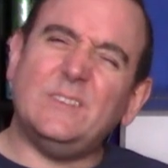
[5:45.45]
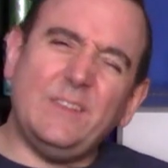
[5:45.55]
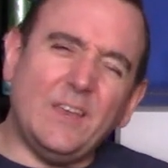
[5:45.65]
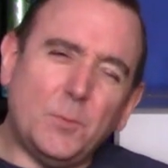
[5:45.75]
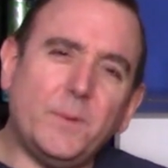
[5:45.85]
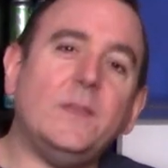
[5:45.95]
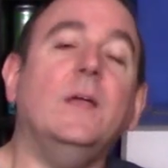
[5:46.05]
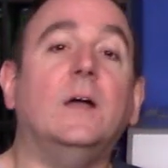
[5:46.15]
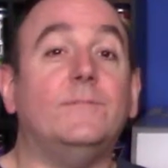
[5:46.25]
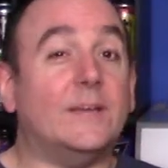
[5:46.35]
a little
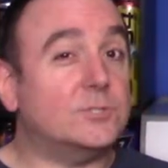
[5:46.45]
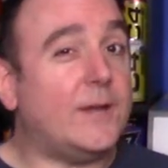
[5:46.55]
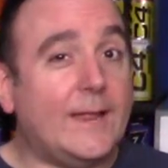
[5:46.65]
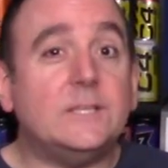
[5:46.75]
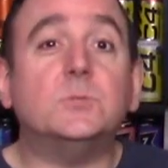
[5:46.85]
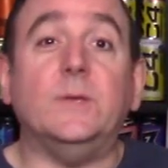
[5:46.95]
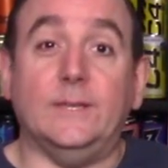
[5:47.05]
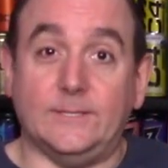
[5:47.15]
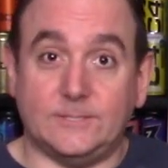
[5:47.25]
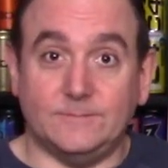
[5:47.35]
bit of extra added
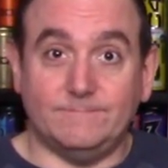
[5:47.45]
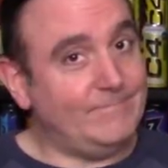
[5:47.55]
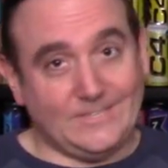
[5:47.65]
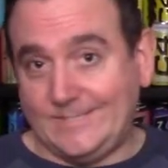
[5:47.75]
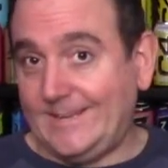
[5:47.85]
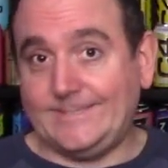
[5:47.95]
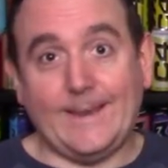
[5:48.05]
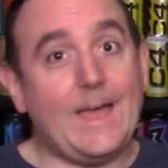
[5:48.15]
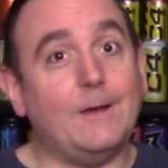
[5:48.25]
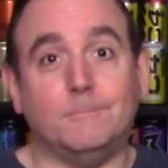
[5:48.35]
sweetness. Let's taste it
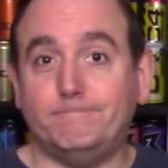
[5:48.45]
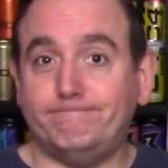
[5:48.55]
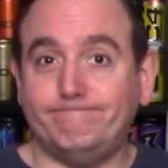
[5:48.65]
out.